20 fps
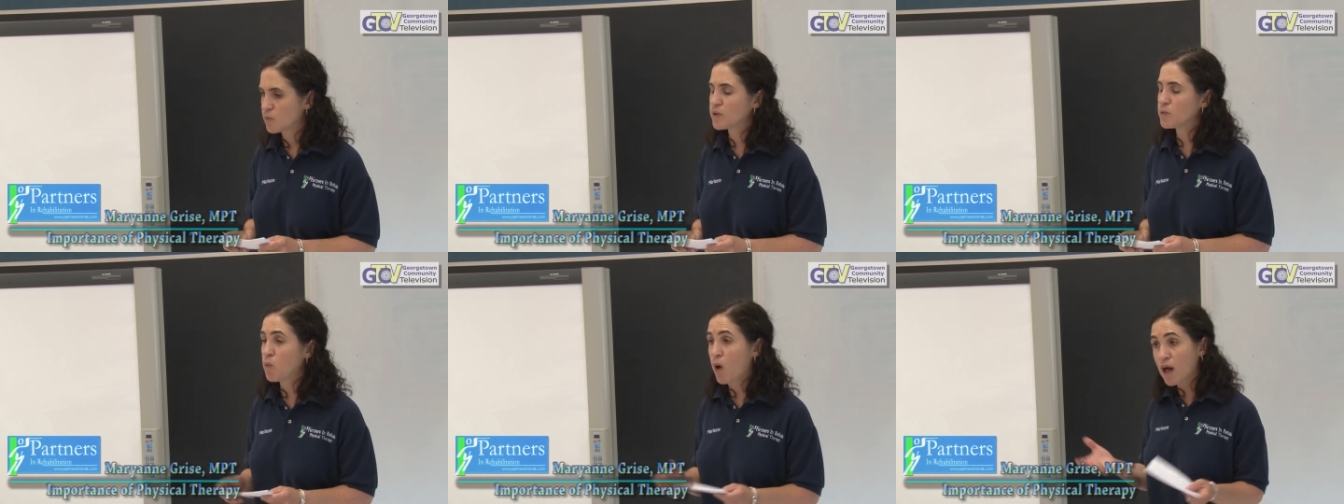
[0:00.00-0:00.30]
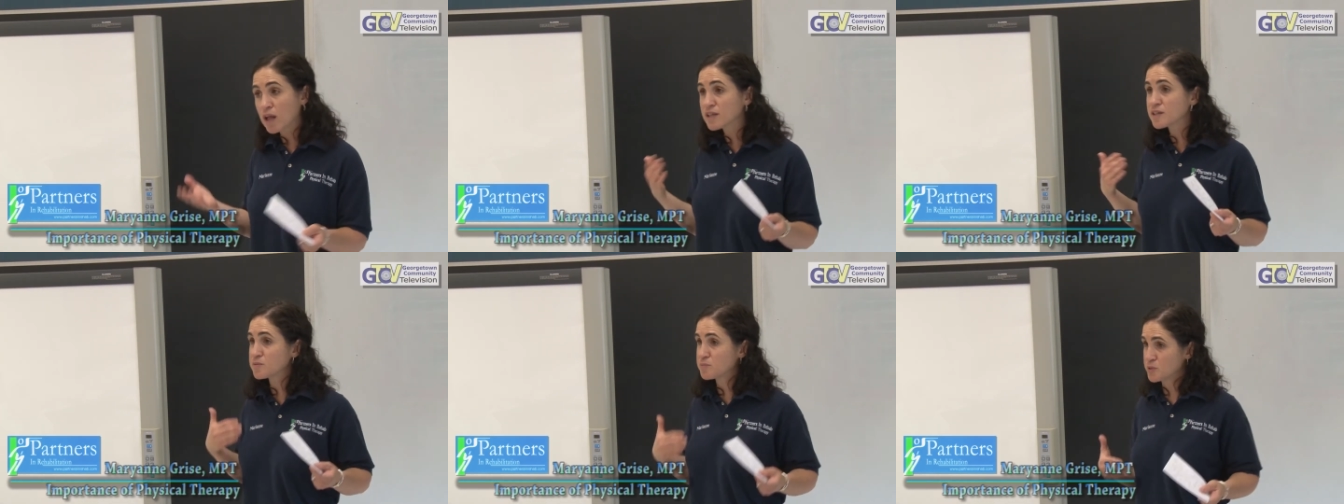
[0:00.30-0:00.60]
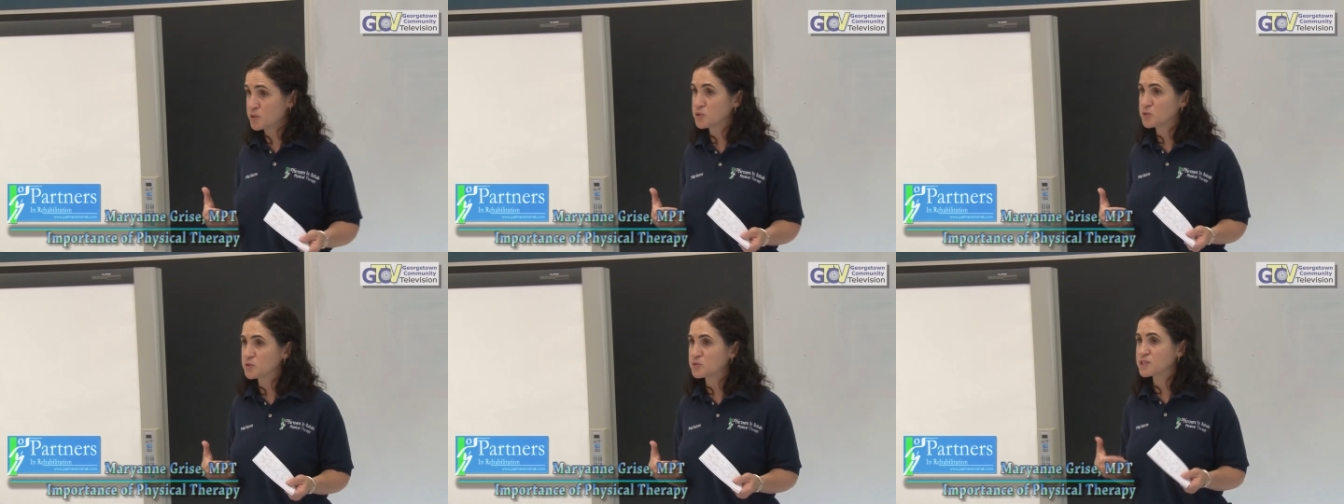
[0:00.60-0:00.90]
we welcome
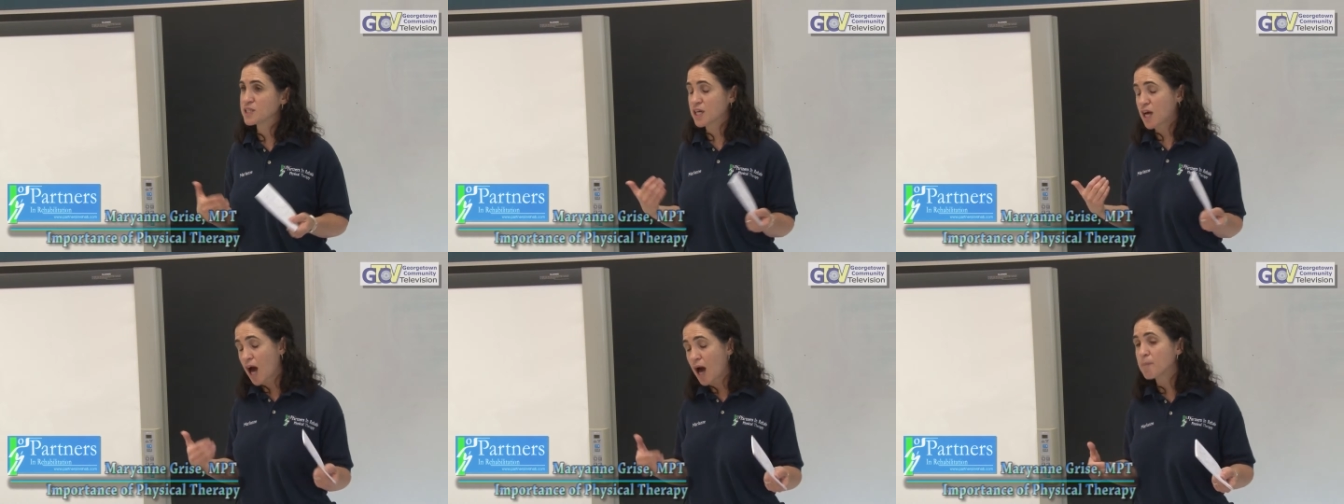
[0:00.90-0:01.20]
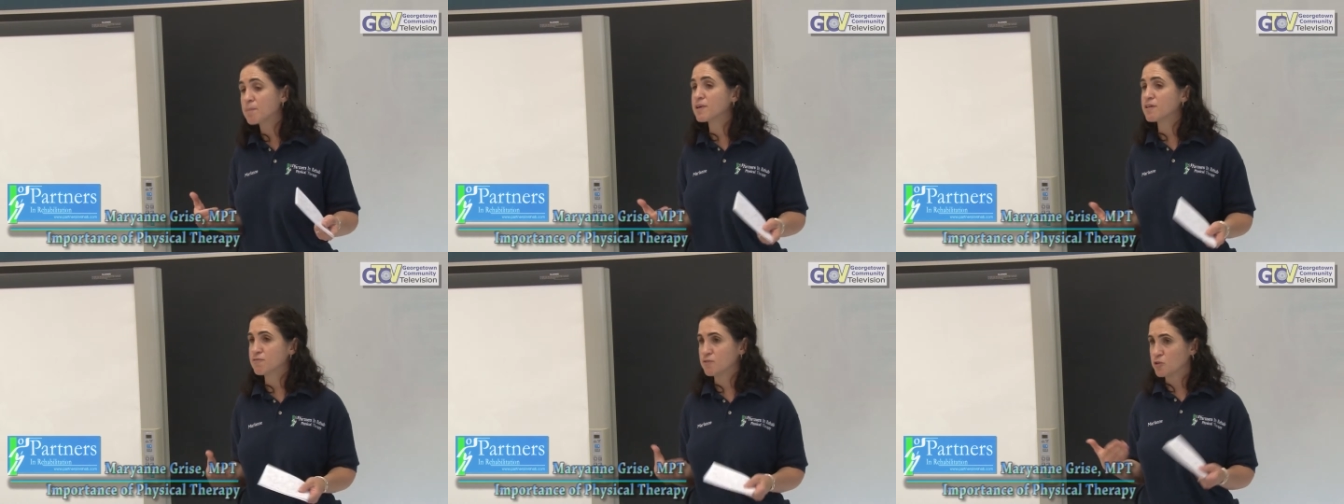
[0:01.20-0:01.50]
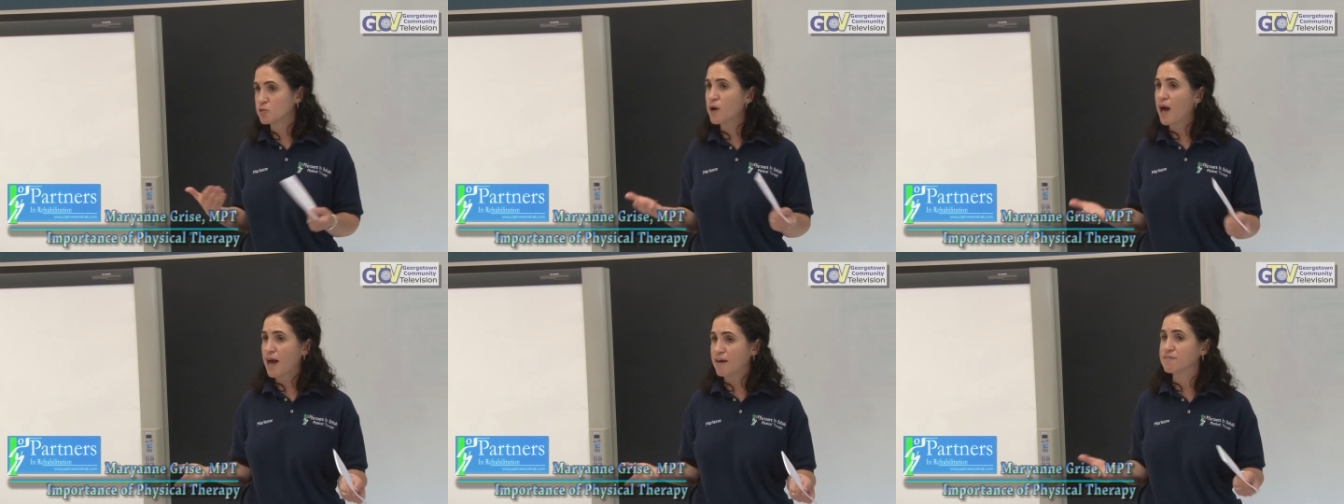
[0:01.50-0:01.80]
you to come if
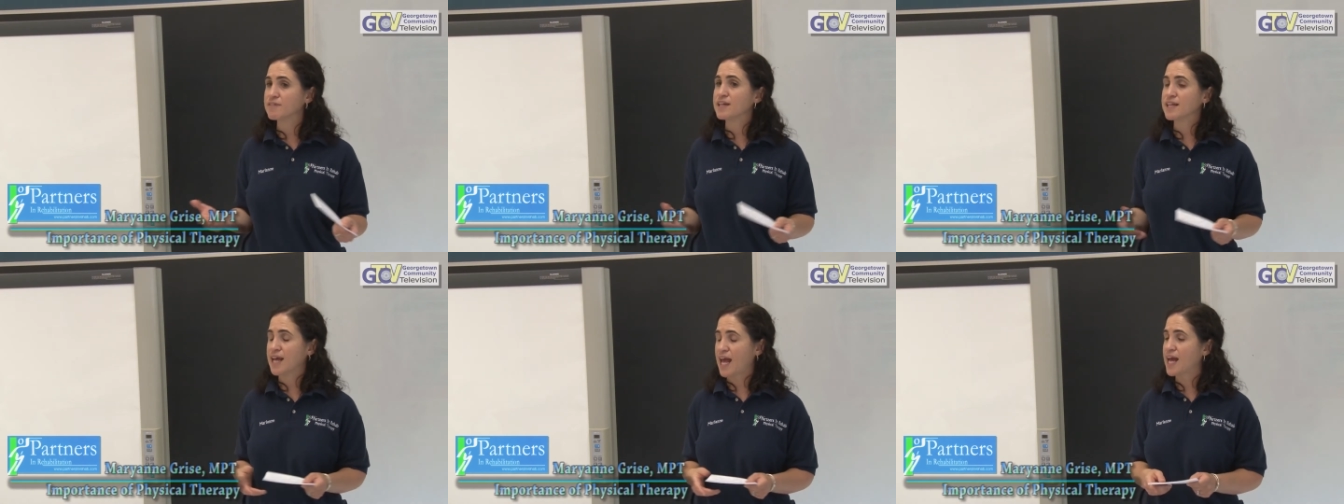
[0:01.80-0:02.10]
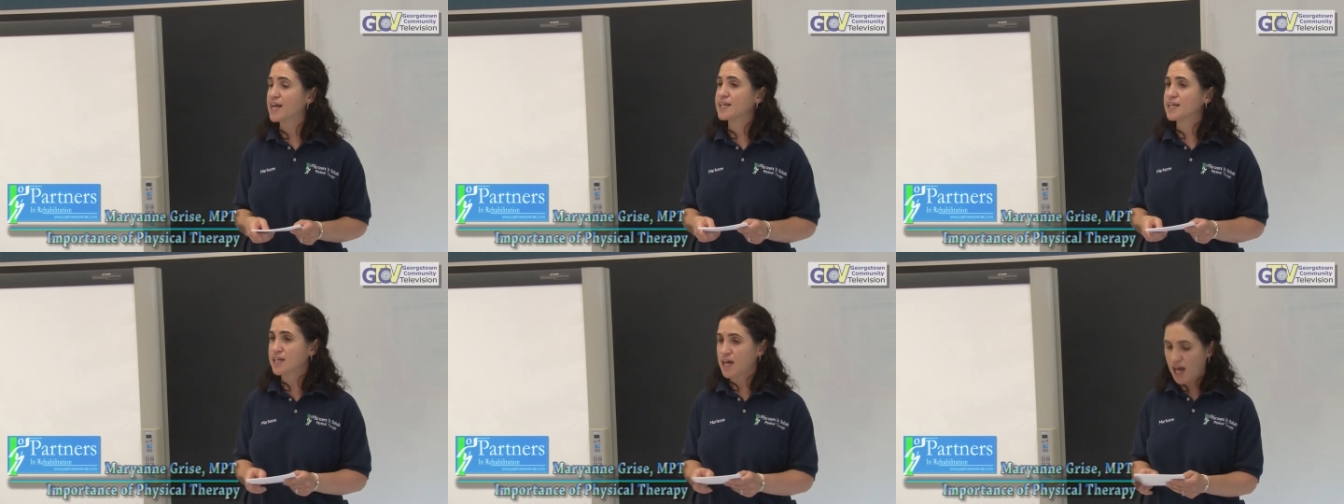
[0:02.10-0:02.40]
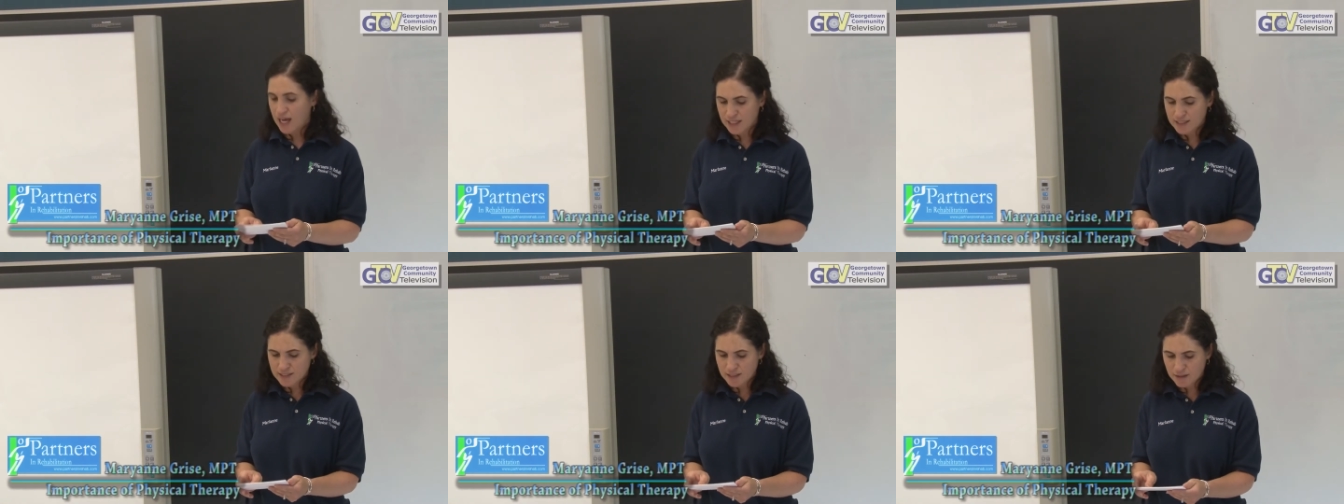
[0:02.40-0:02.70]
you have an, any
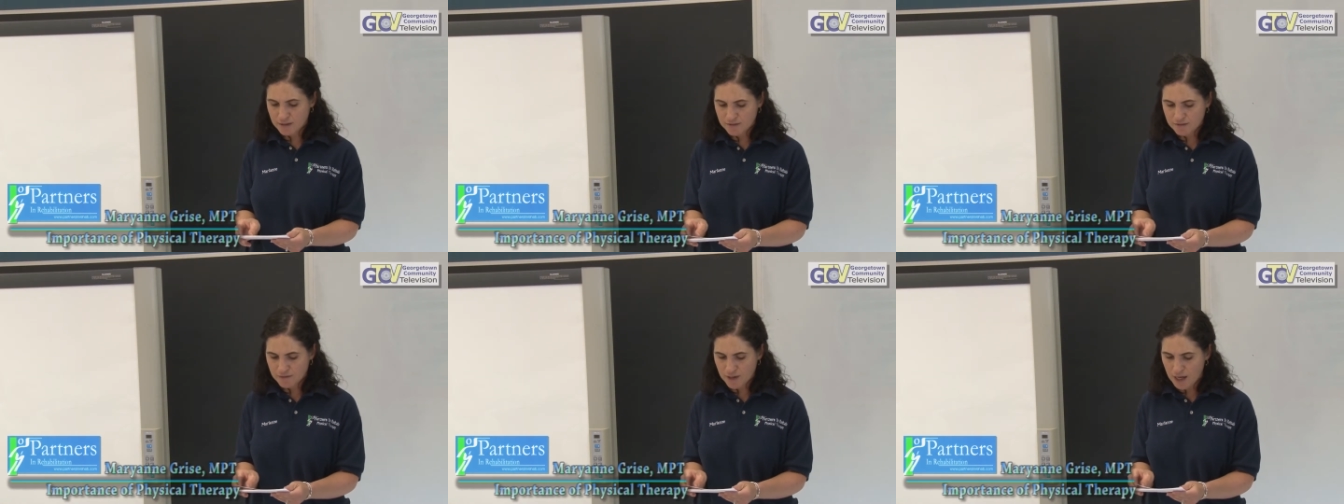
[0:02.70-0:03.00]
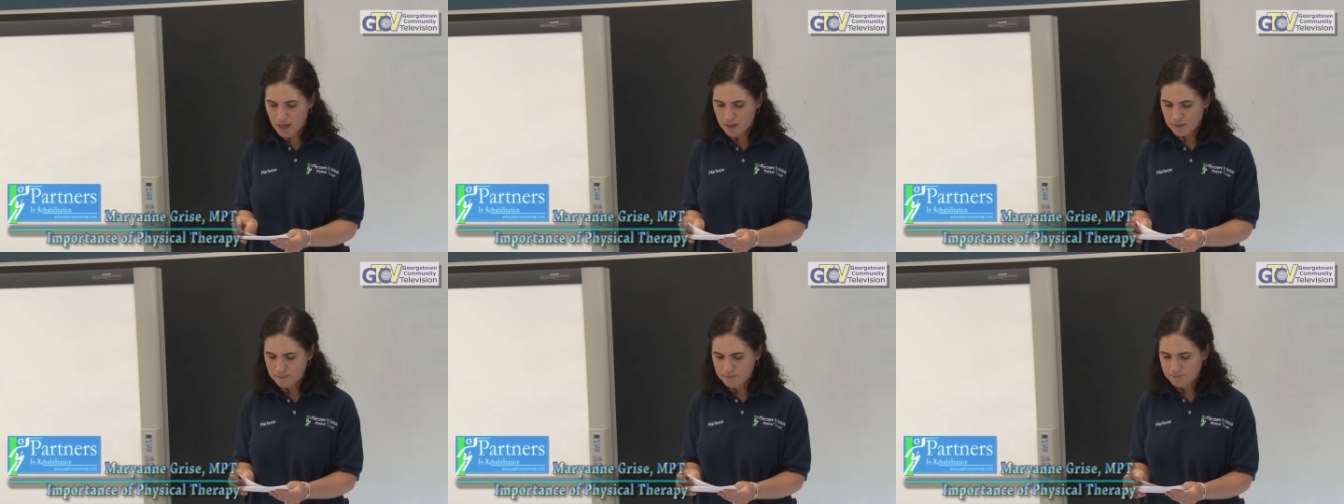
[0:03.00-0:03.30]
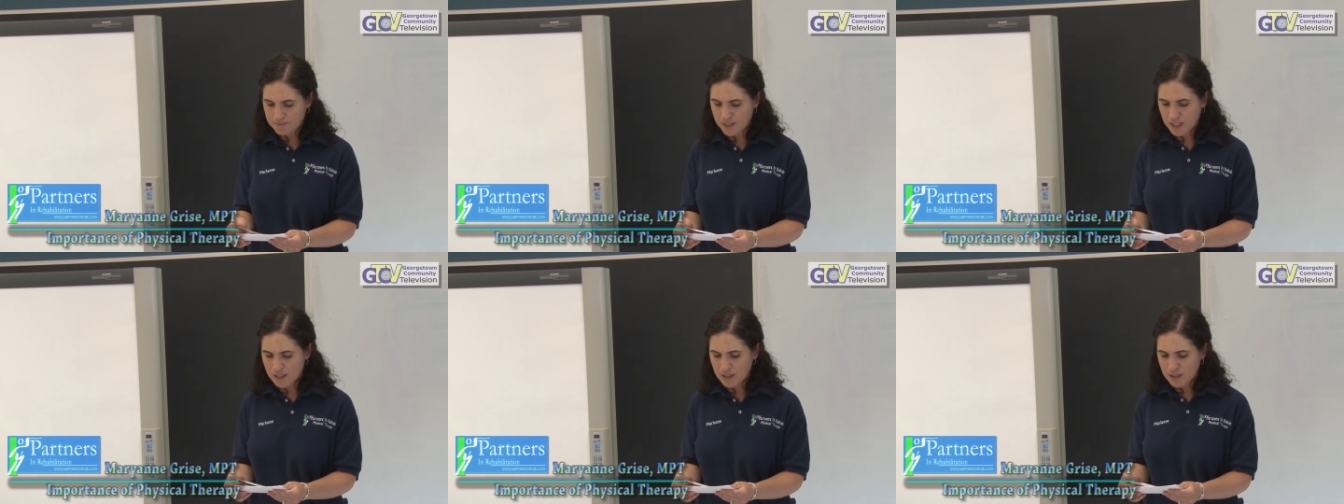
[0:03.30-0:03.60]
kind of um,
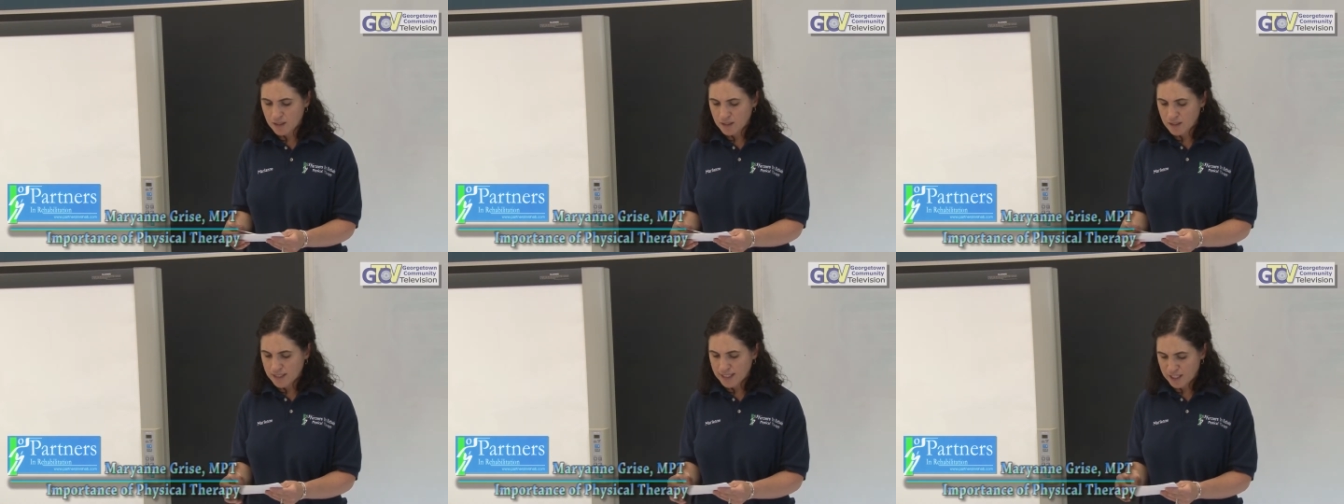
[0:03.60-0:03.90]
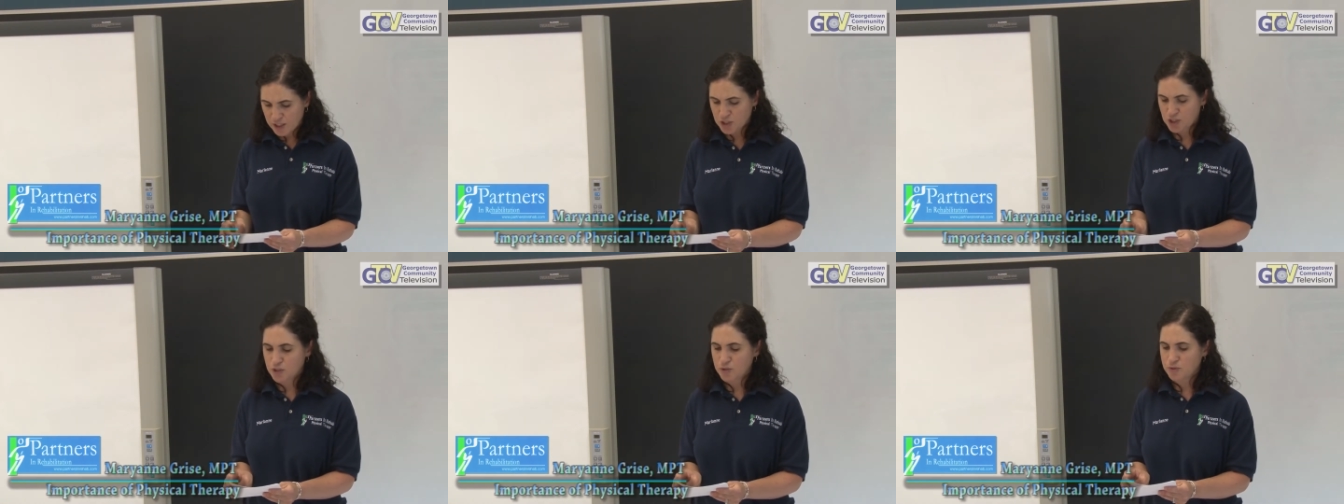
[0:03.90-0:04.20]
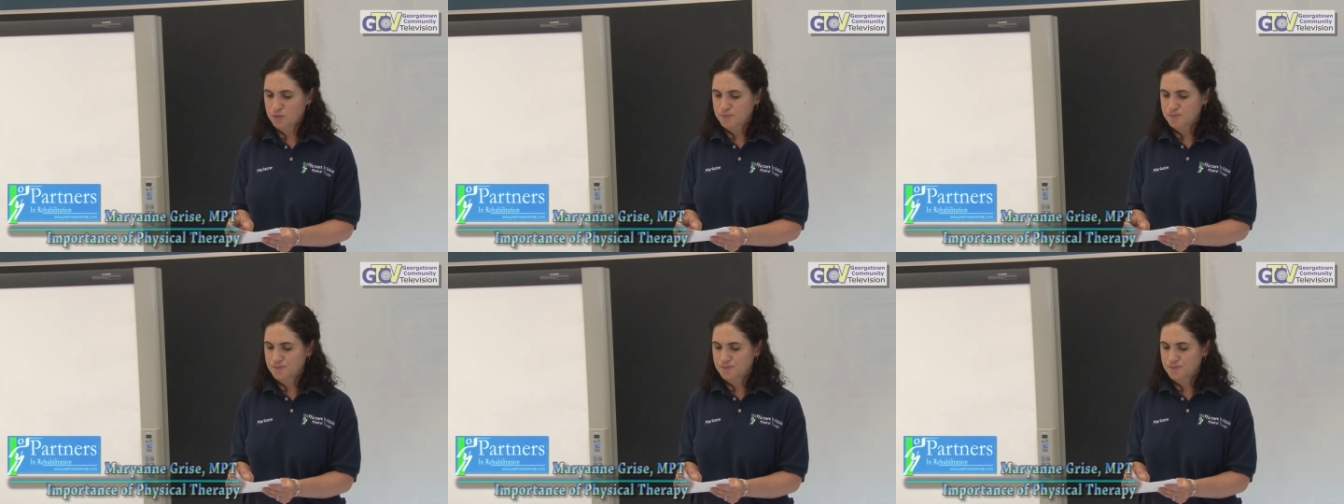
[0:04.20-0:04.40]
issue.